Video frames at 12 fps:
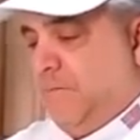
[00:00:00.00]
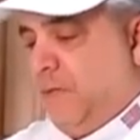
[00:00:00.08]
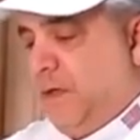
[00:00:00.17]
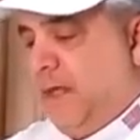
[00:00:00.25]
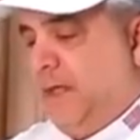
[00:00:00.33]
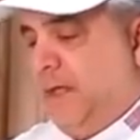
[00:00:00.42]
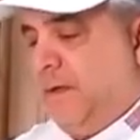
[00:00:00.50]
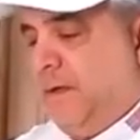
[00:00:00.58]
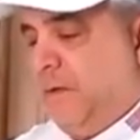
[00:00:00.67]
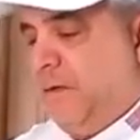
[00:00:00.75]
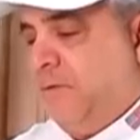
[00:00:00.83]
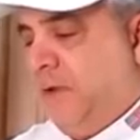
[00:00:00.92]
All right,
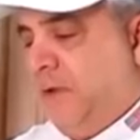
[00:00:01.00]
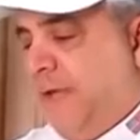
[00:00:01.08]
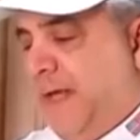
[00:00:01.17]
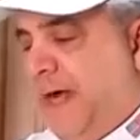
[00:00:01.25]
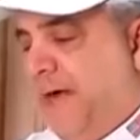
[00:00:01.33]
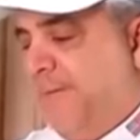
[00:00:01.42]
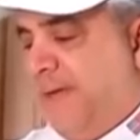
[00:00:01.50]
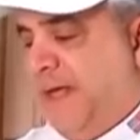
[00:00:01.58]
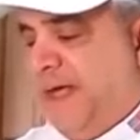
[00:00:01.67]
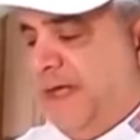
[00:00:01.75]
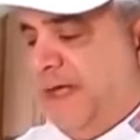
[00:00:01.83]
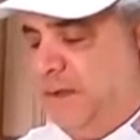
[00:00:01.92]
a really hot
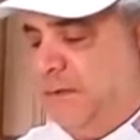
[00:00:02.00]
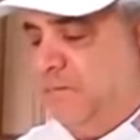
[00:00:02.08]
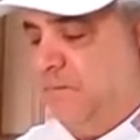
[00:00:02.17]
pan.